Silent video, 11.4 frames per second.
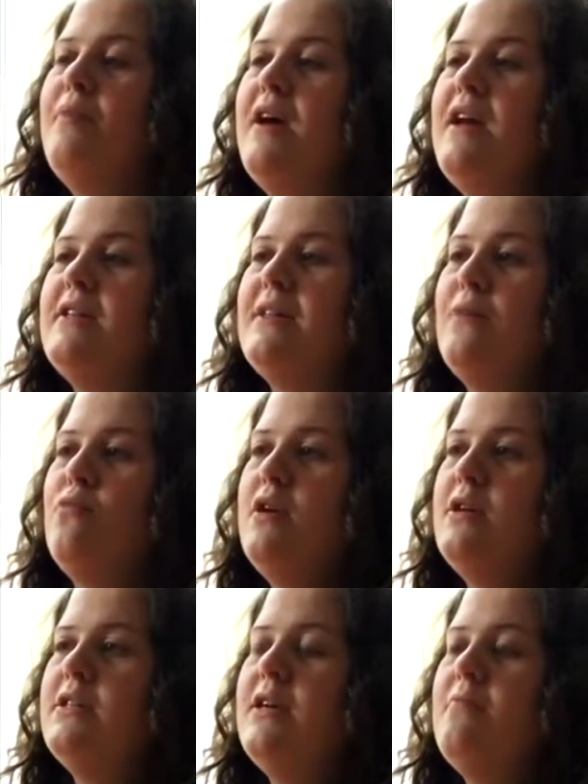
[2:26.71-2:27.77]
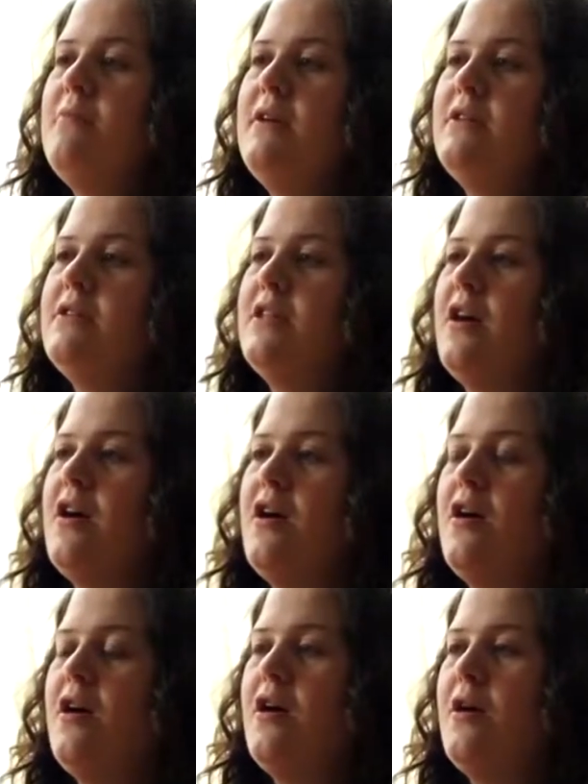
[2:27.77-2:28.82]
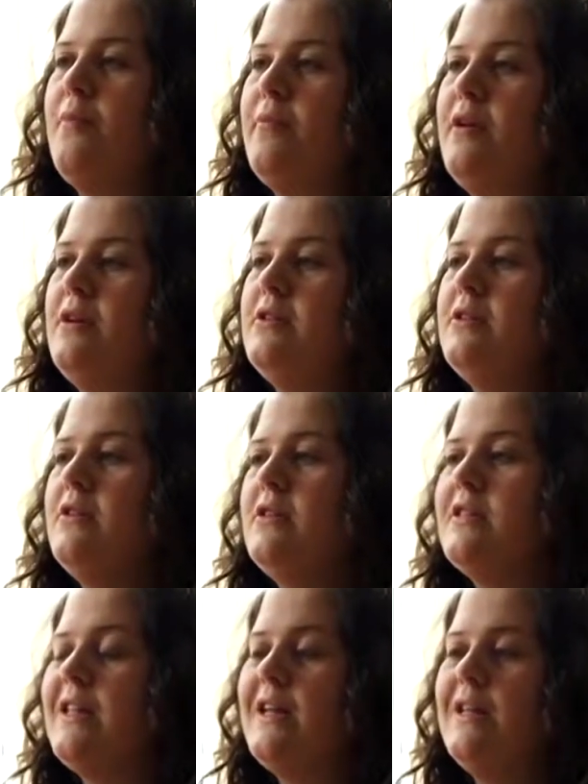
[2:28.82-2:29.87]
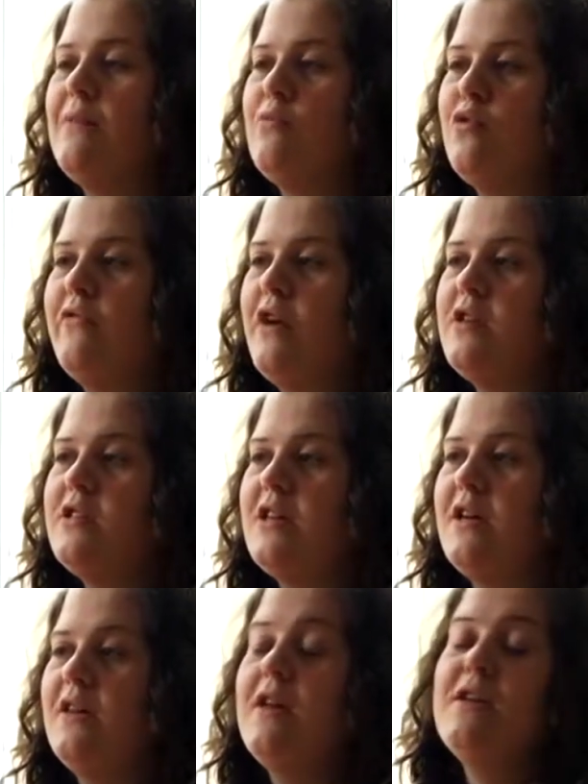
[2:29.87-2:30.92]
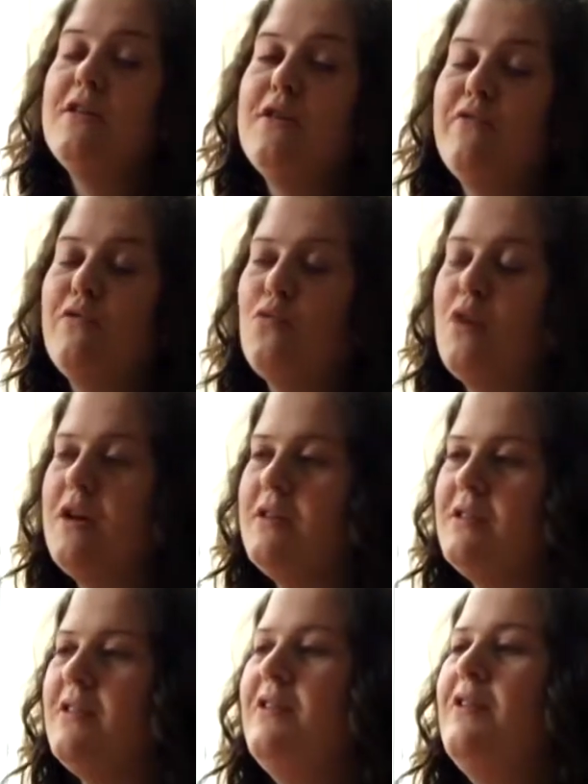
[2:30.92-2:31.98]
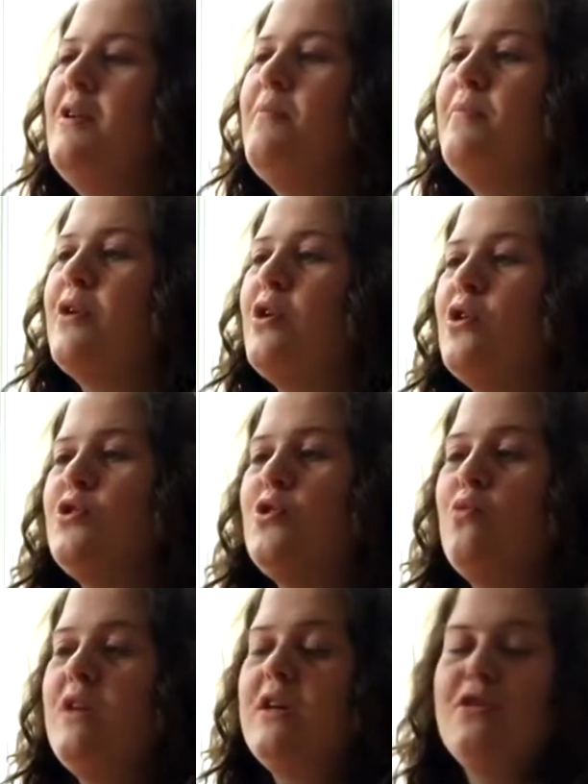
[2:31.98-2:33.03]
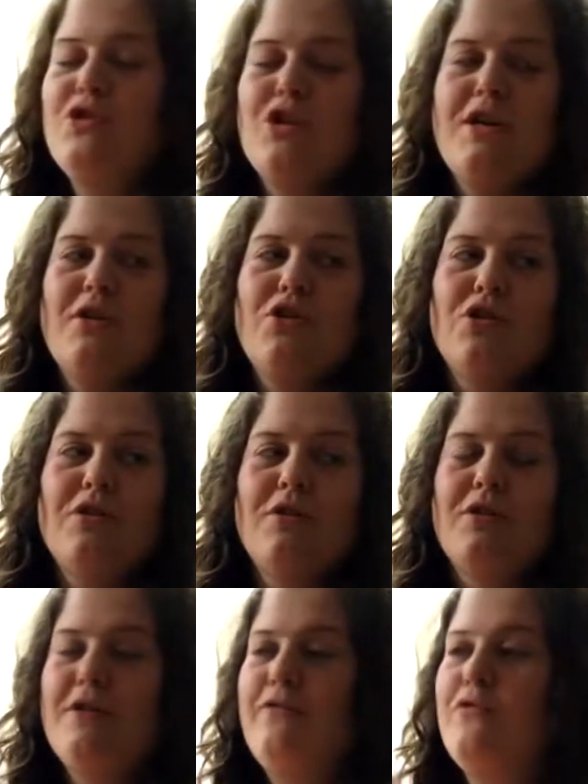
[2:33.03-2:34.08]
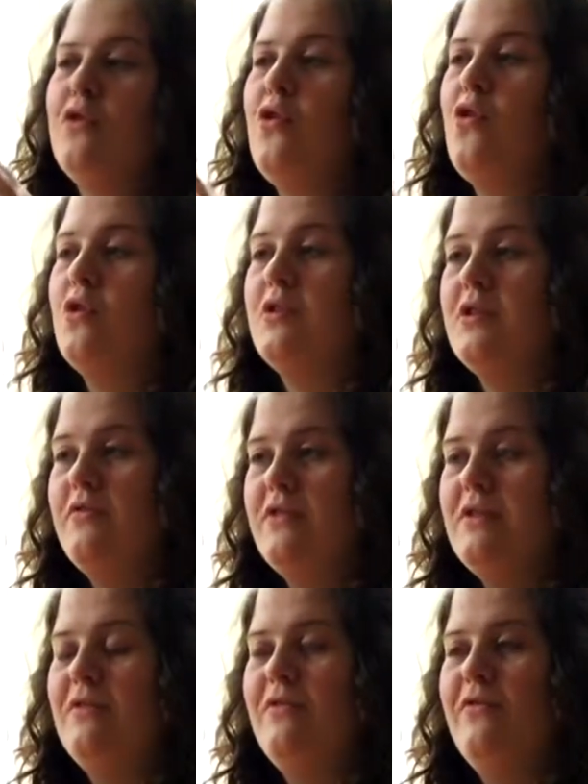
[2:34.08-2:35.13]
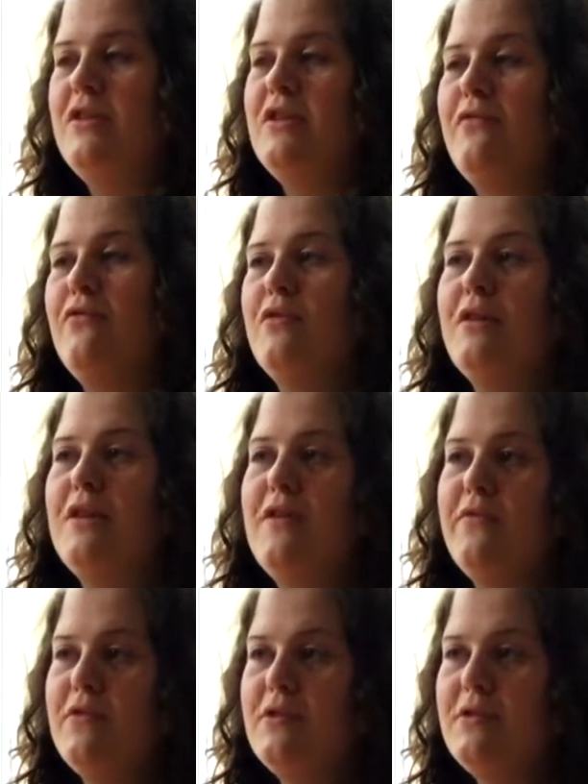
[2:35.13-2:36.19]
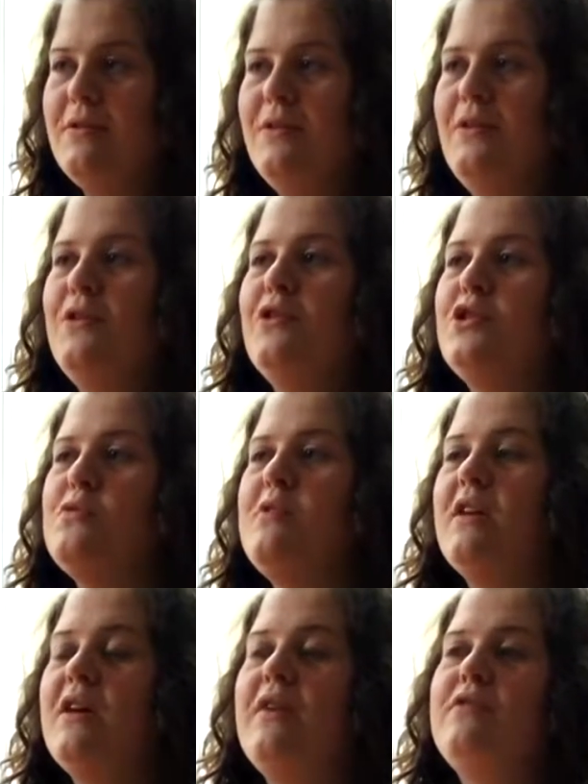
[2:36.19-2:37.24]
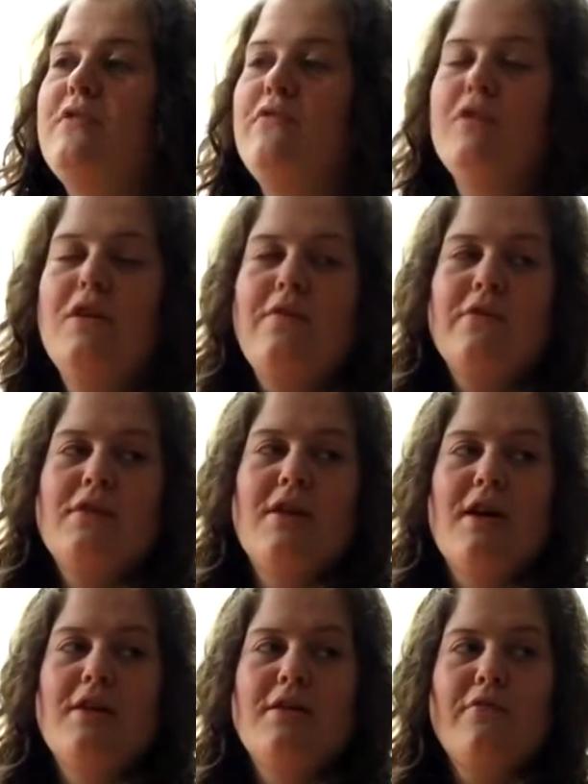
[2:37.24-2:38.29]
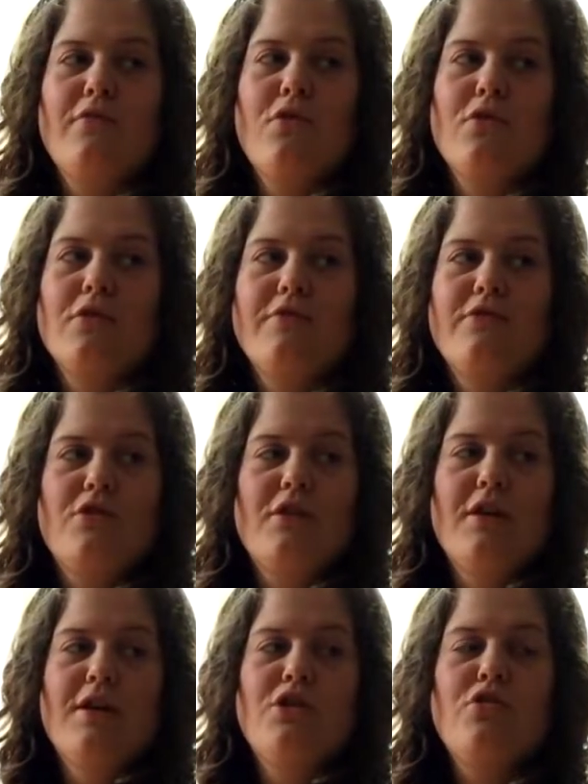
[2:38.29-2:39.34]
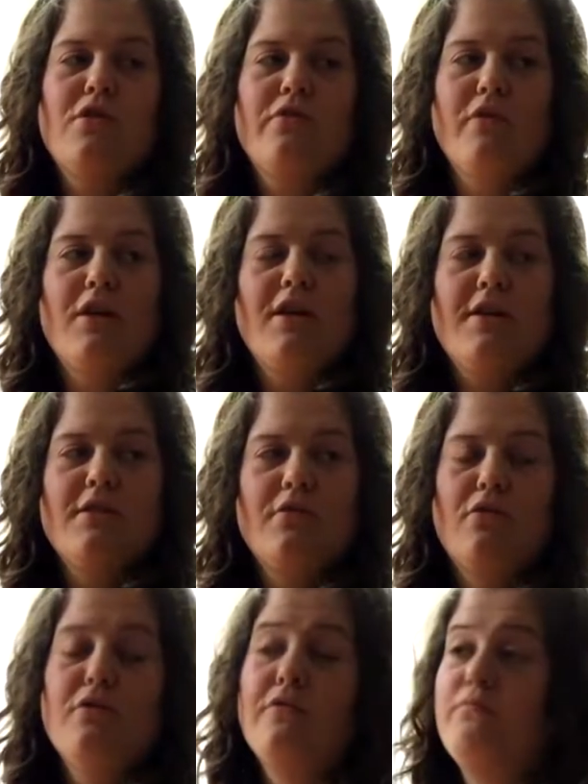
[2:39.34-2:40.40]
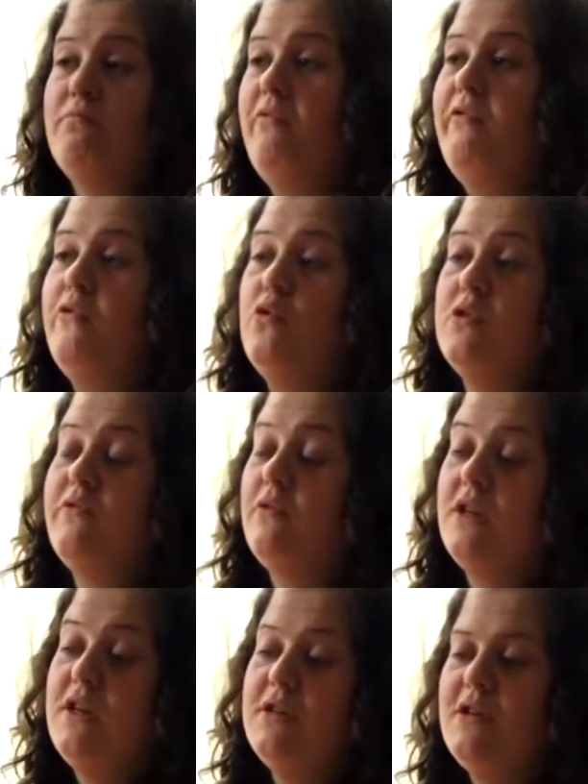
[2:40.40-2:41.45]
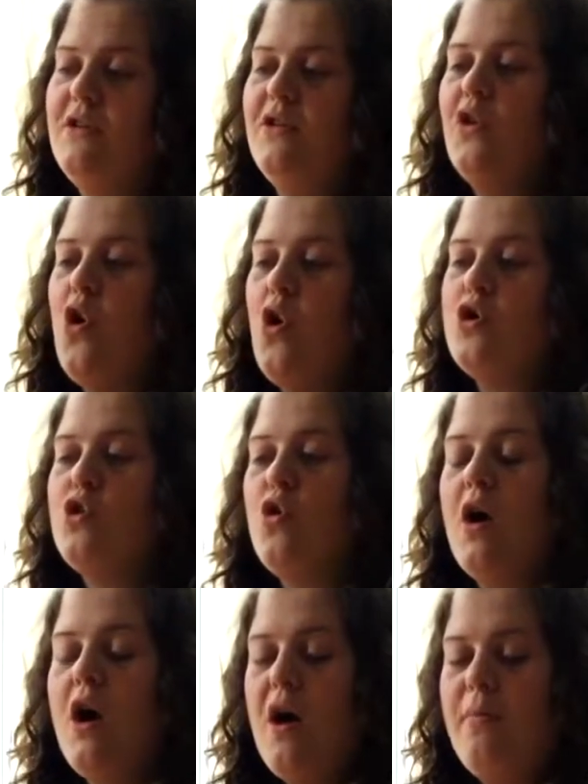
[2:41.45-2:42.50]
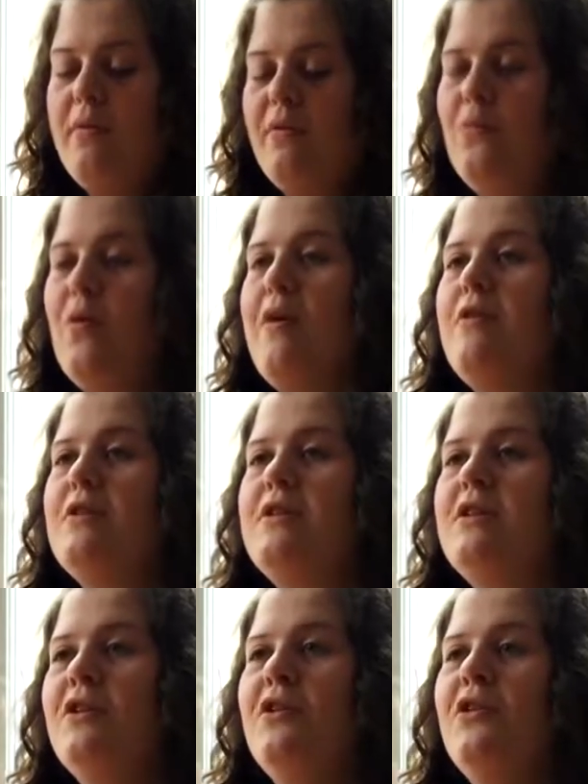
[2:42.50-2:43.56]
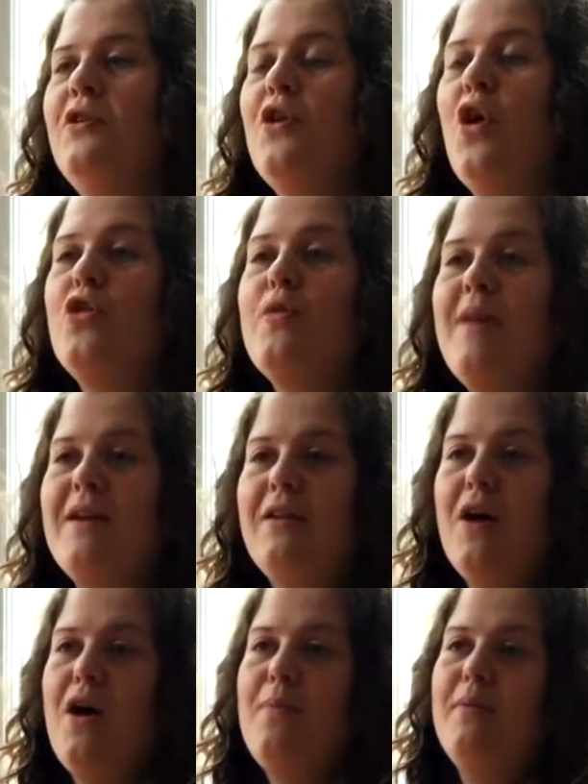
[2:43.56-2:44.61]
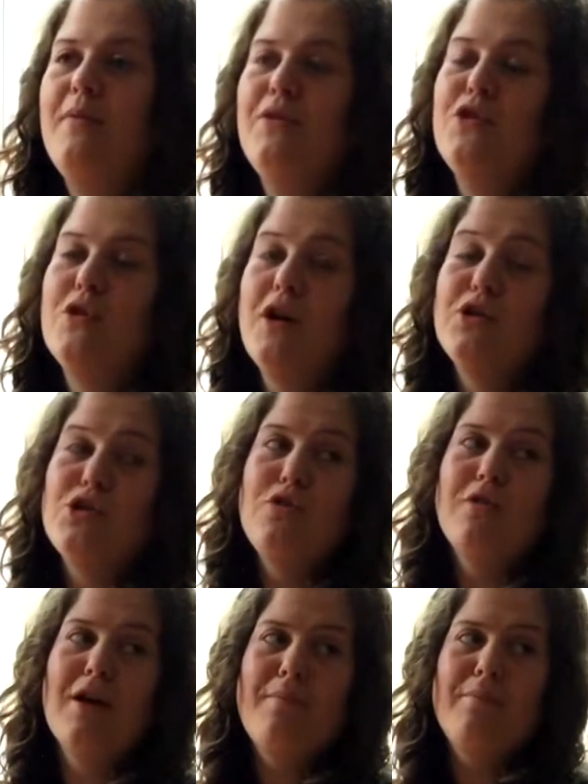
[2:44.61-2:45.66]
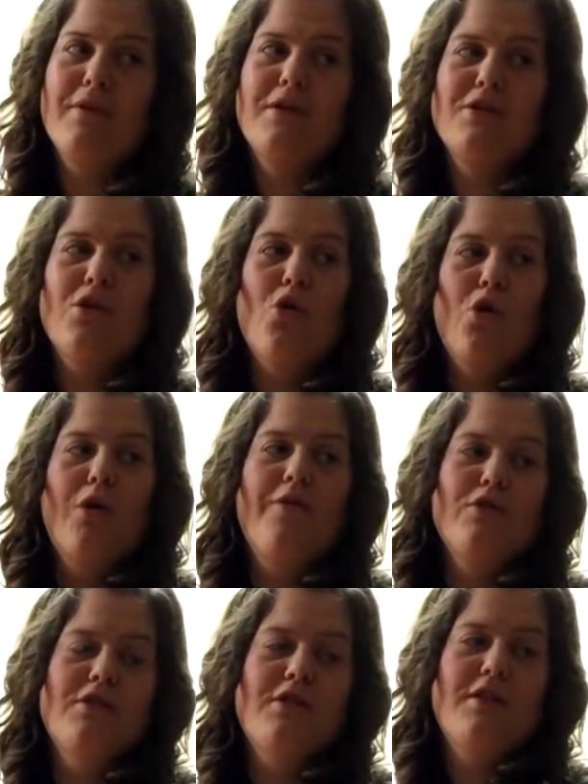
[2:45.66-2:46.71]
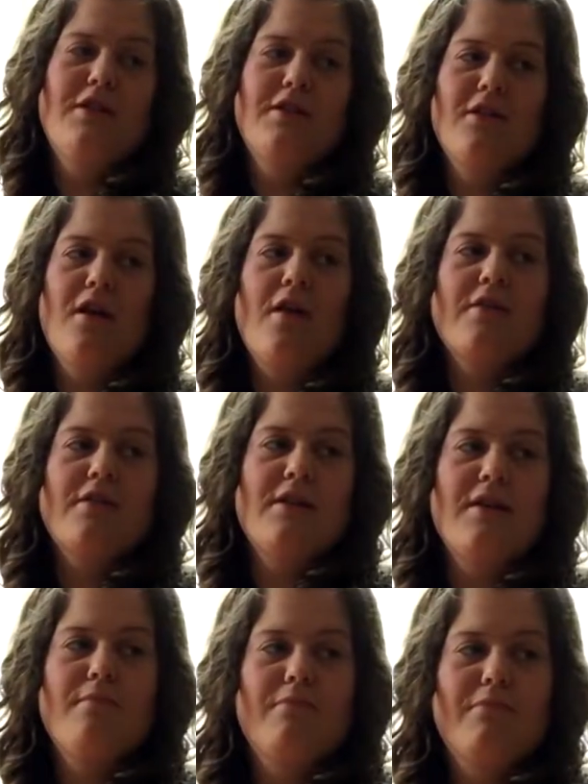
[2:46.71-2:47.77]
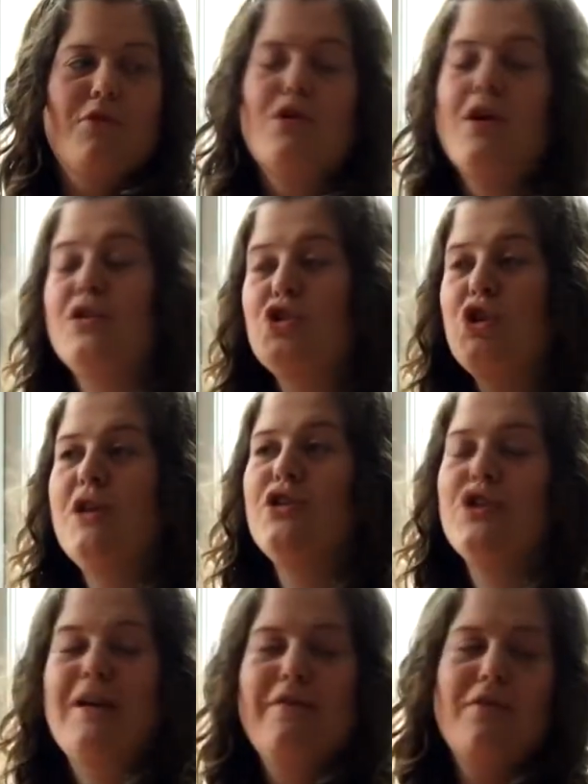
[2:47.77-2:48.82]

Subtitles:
But in some ways it means that our harp is slightly more versatile in different ways, because we can change different octaves for different levers. So we can have different levers set in different octaves, so you can get 2 different keys or 4 different keys on your harp. Whereas on the pedal harp, you can't do that because all of your C's are the same. You can't change any of